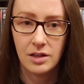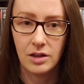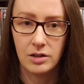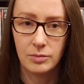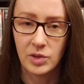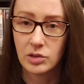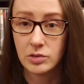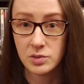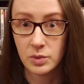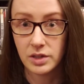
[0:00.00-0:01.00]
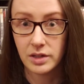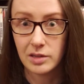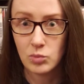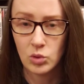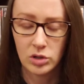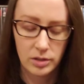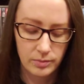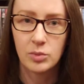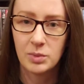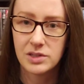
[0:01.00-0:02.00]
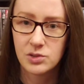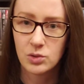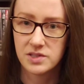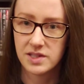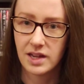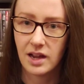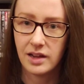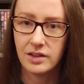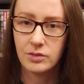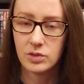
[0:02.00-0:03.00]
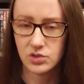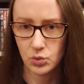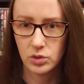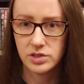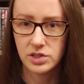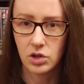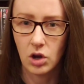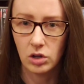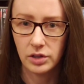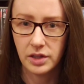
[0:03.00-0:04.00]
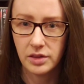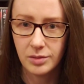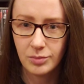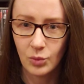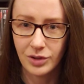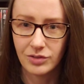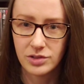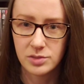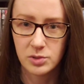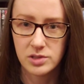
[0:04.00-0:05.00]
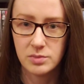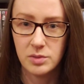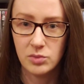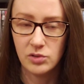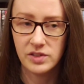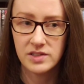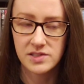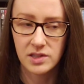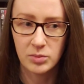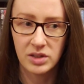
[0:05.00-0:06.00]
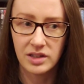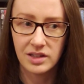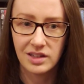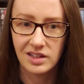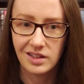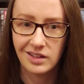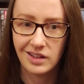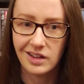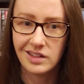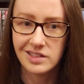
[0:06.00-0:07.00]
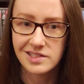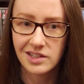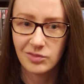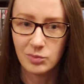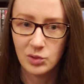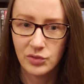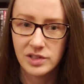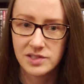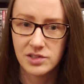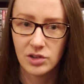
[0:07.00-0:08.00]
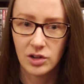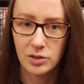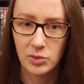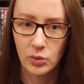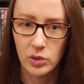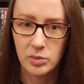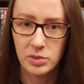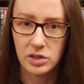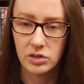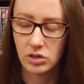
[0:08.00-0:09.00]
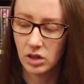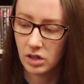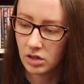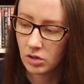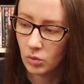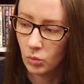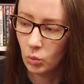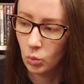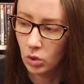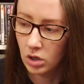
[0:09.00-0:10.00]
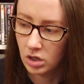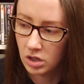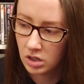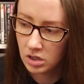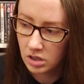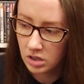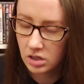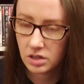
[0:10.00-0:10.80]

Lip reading: They closed the one that I like more. But my store is like, I resort to calling them whenever there's supposed to be movies, and I'll be like, hey, do you have movies in your item of the week bin? And they're like, what?